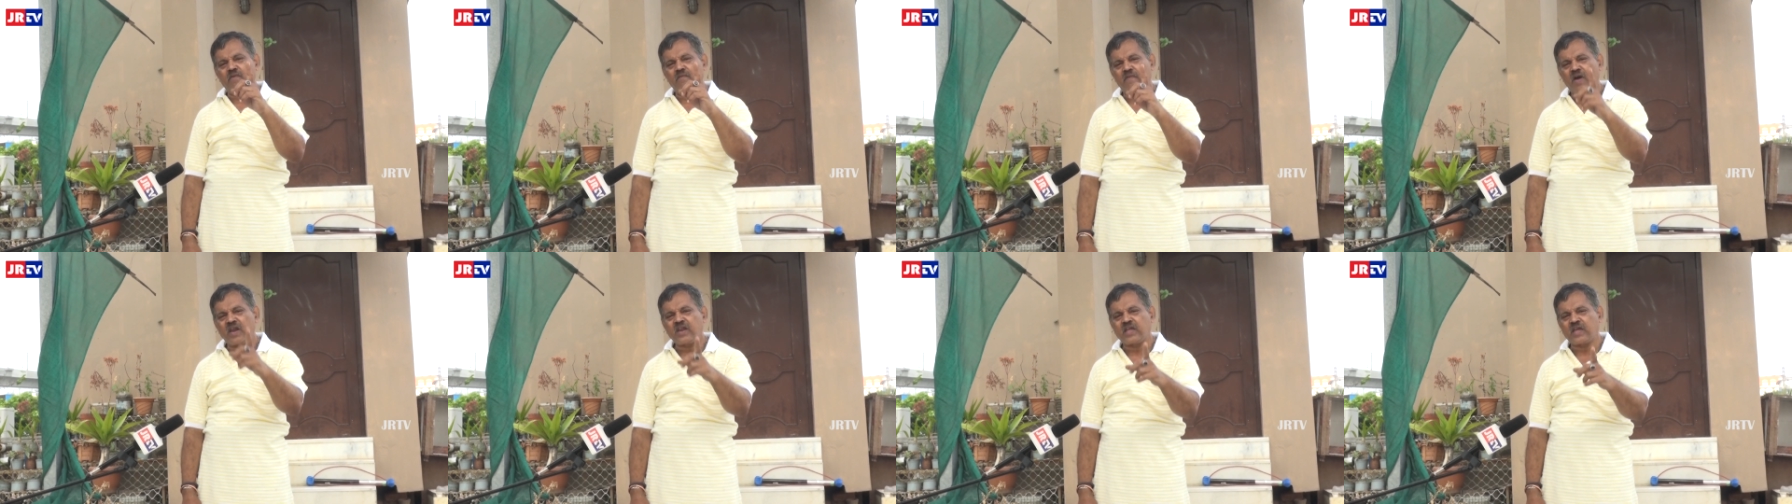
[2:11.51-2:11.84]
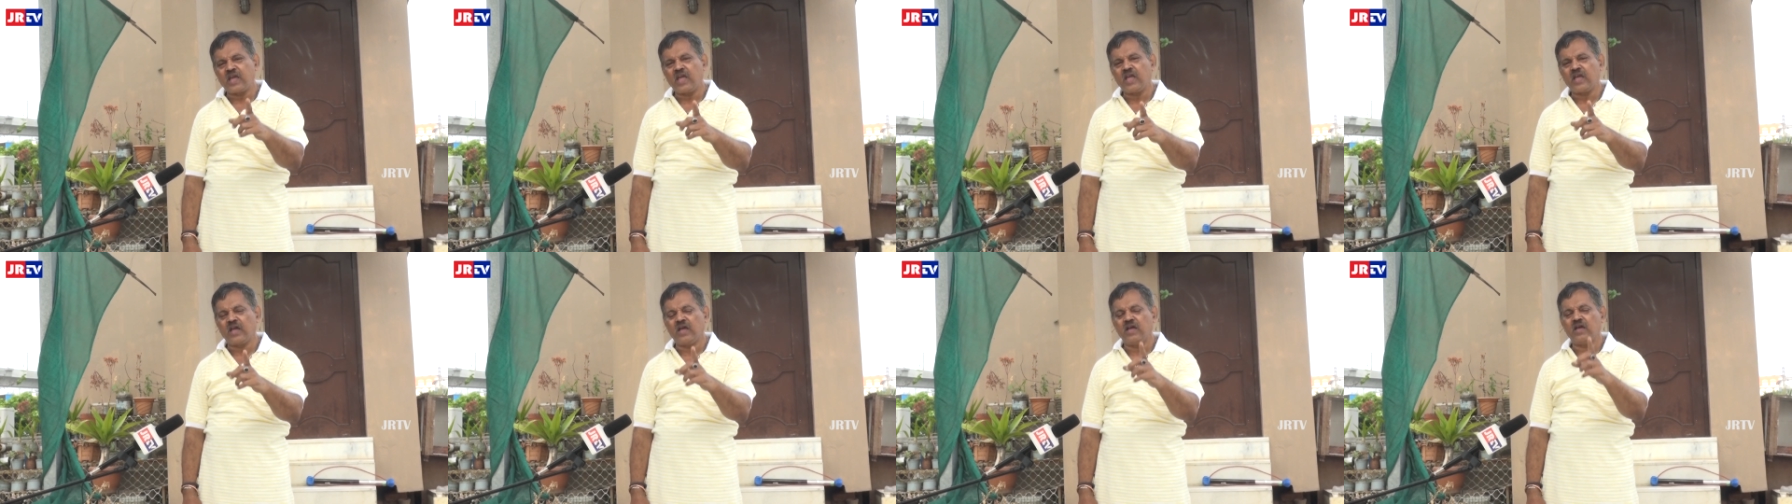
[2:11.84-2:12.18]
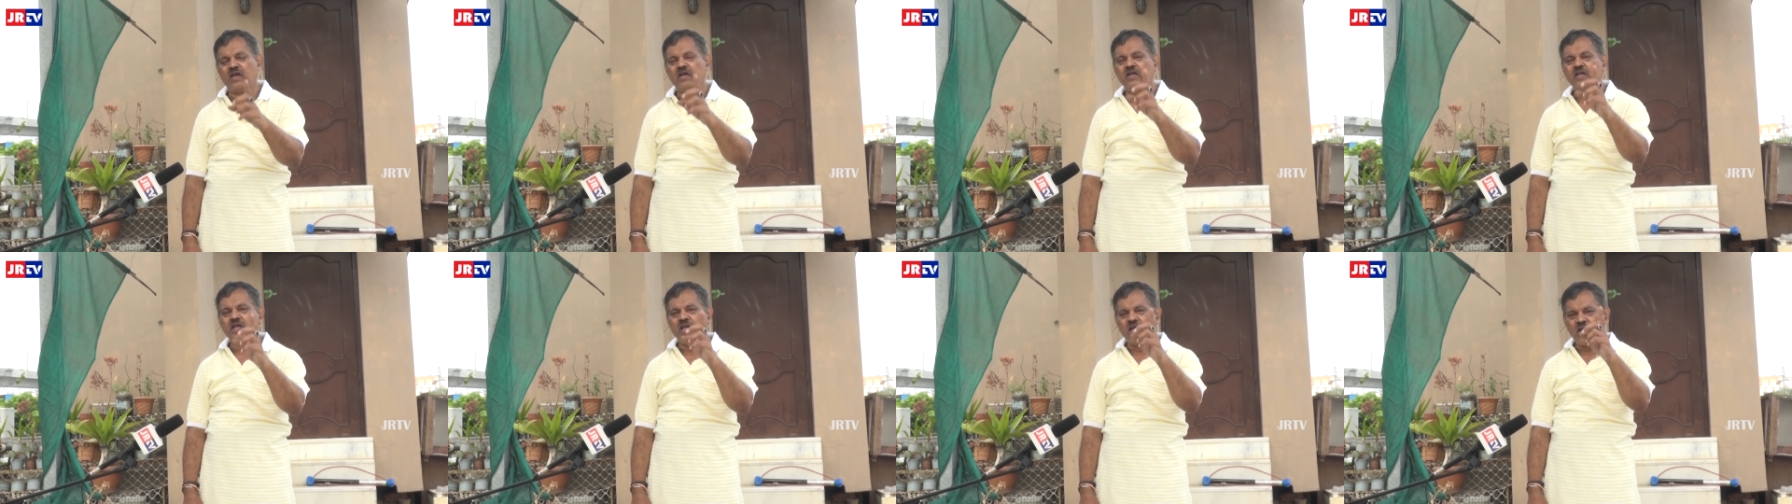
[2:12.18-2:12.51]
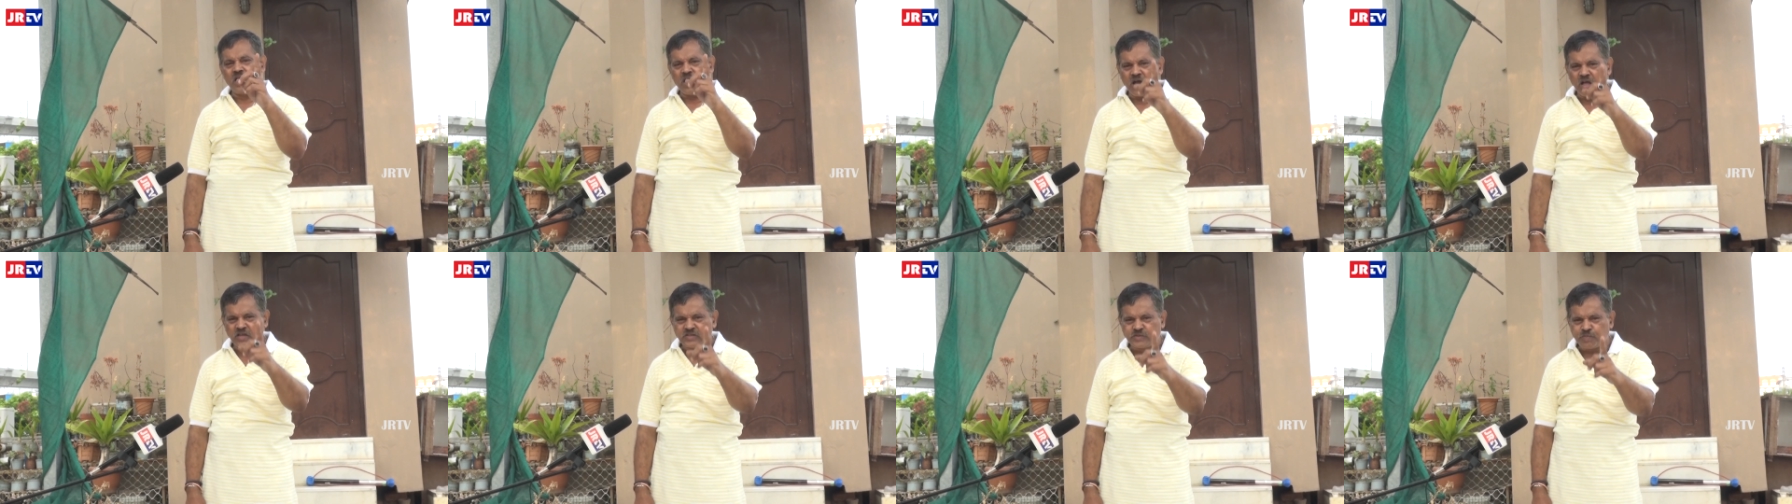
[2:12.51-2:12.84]
working
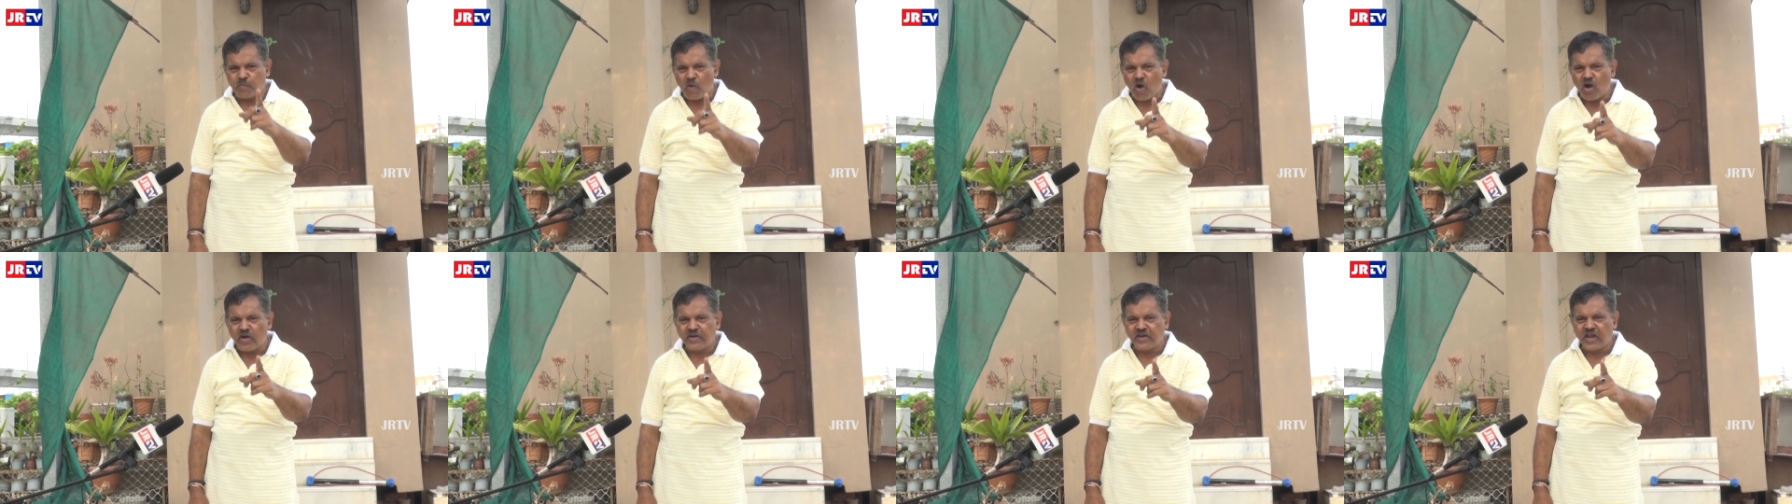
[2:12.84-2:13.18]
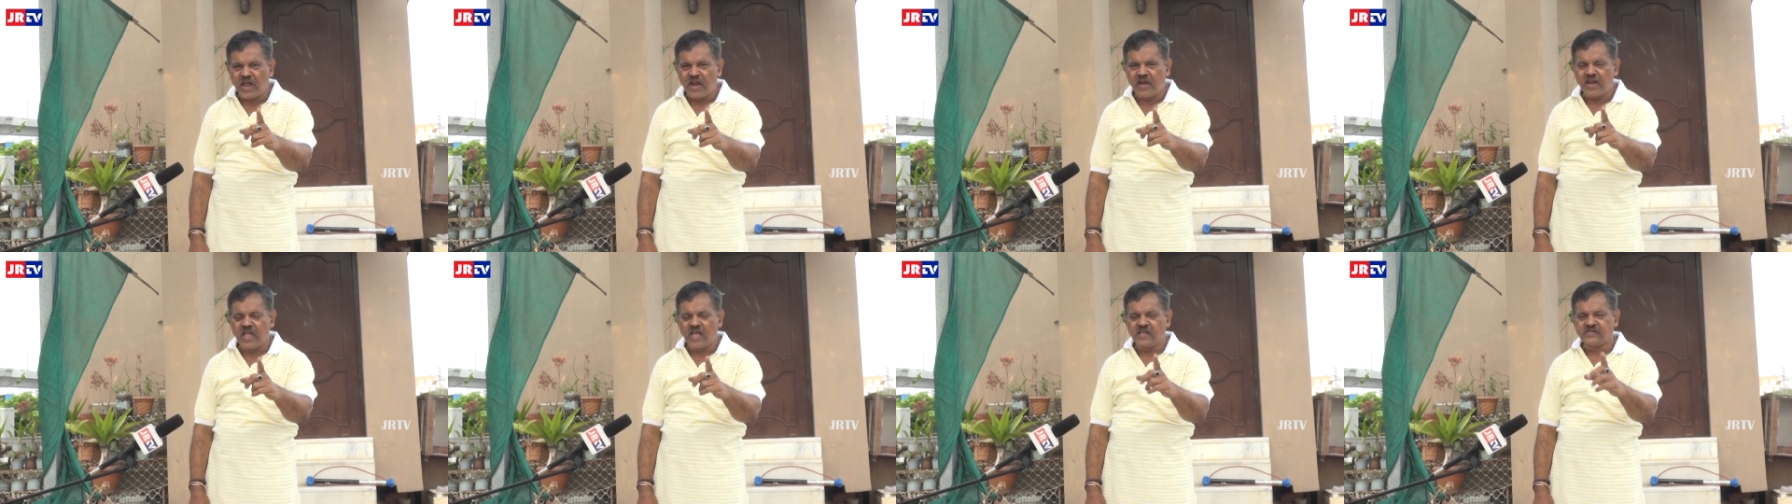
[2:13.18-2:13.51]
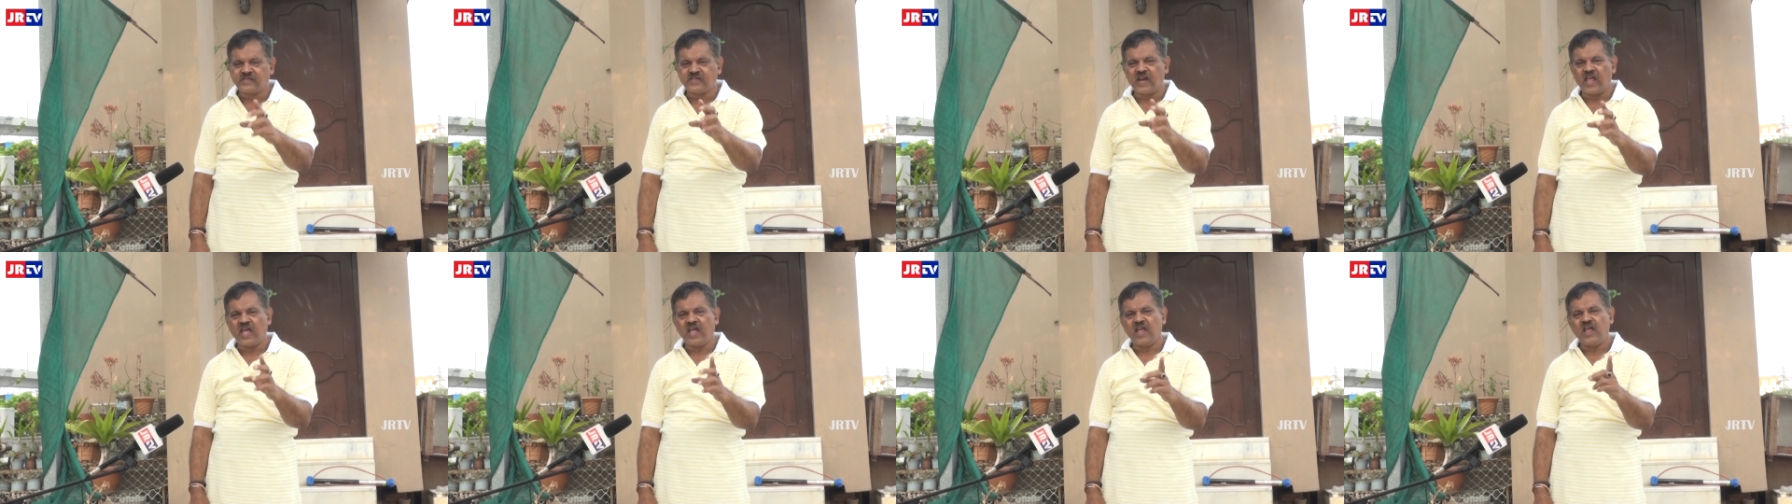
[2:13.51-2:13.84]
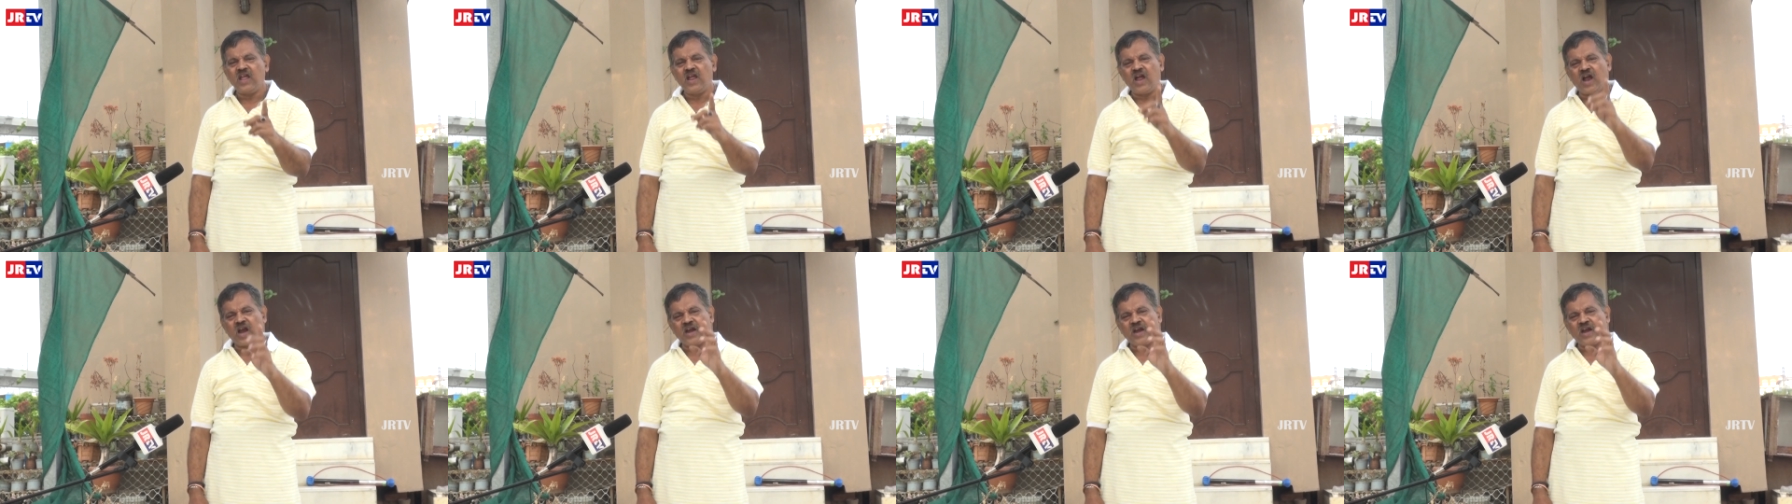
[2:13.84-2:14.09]
spontaneously